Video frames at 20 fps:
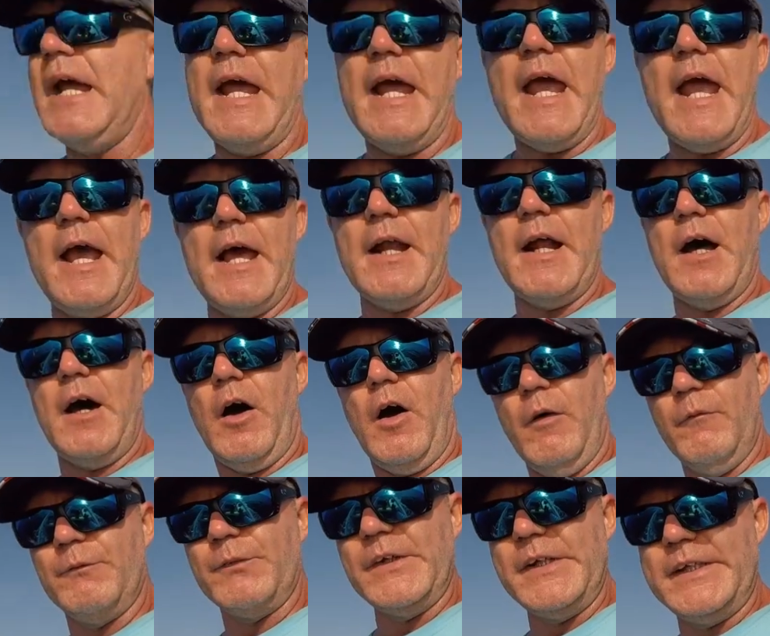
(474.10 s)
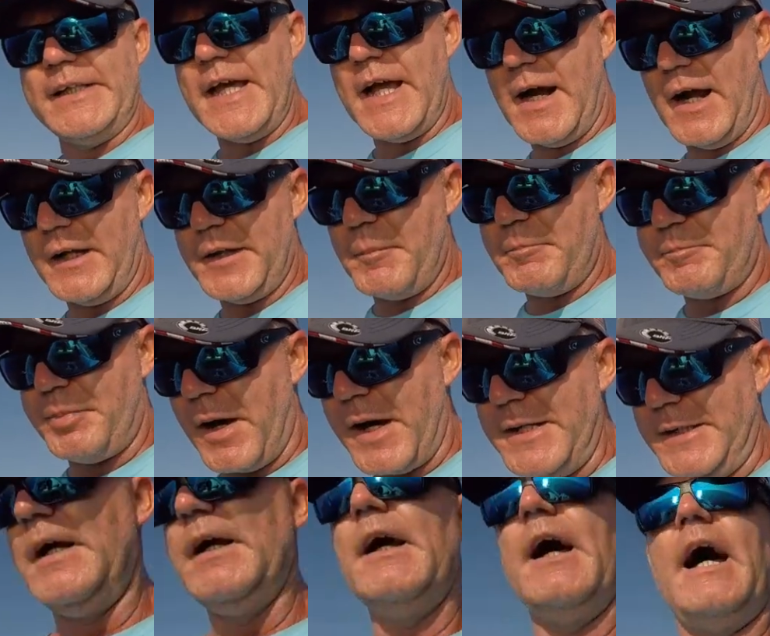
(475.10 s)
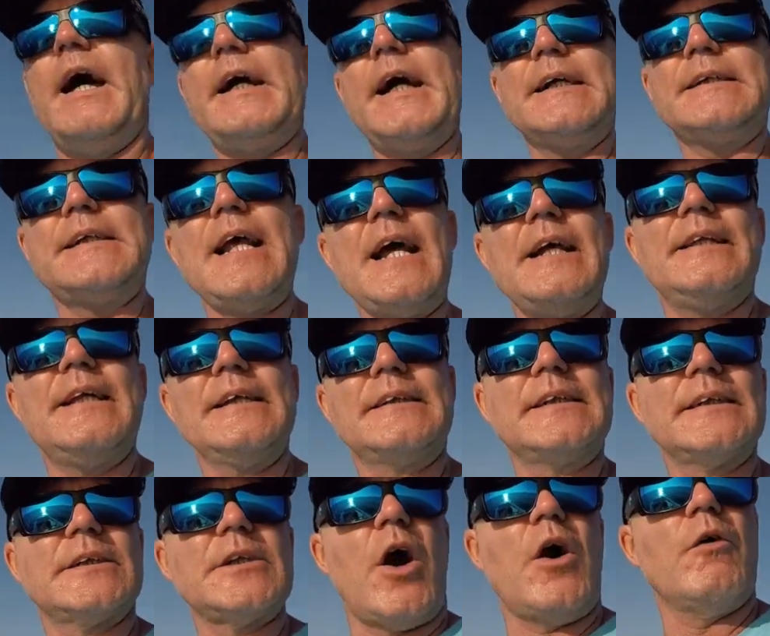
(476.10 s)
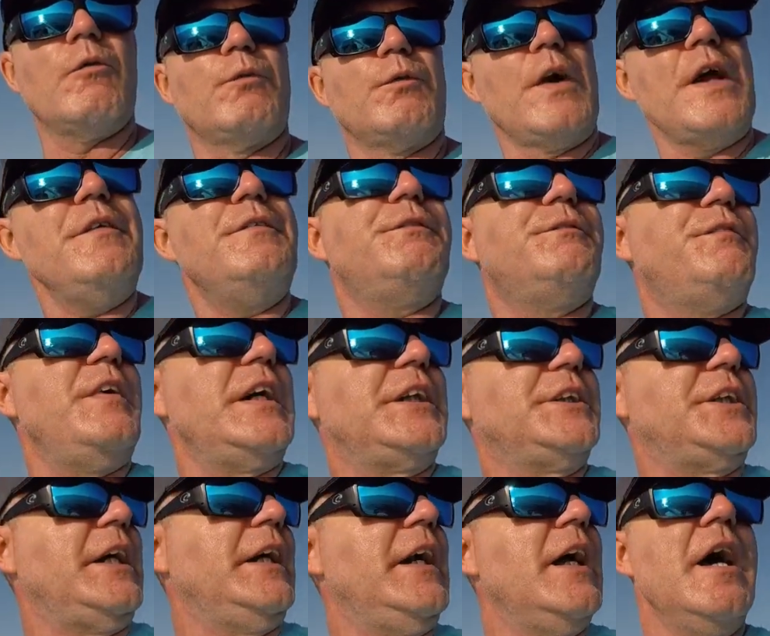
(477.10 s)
and hopefully get on the bite. Like I said, this is all reef fishing.